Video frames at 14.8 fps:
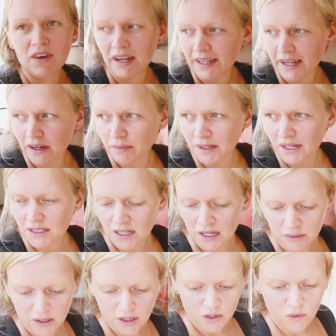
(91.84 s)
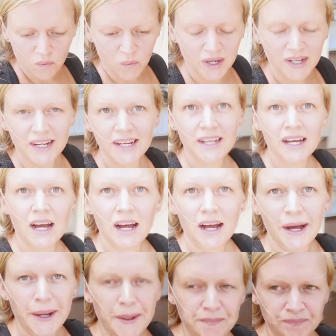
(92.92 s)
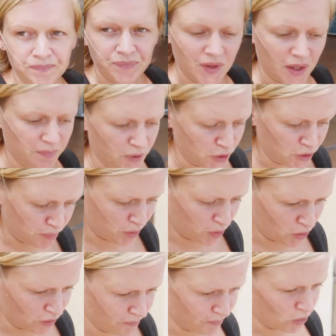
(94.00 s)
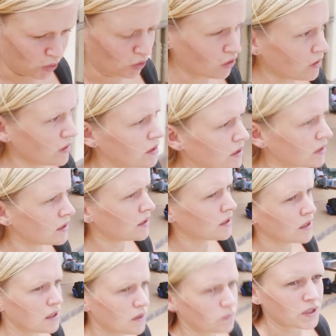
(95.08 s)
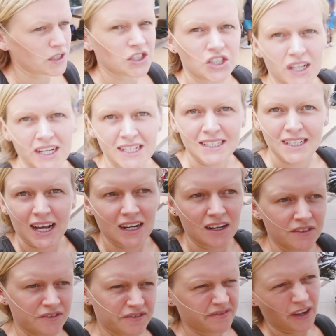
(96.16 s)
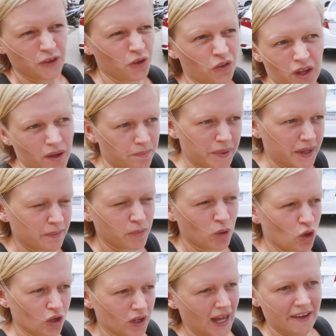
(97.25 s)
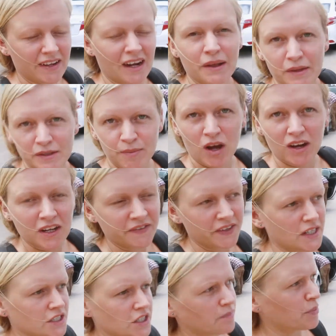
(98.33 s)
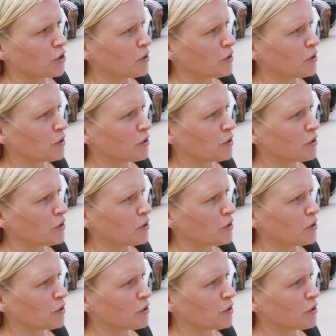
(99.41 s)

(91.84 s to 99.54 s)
Right, yeah, come on, let's go. We're near BluPort Mall, which is kind of another big mall area, like this market village, and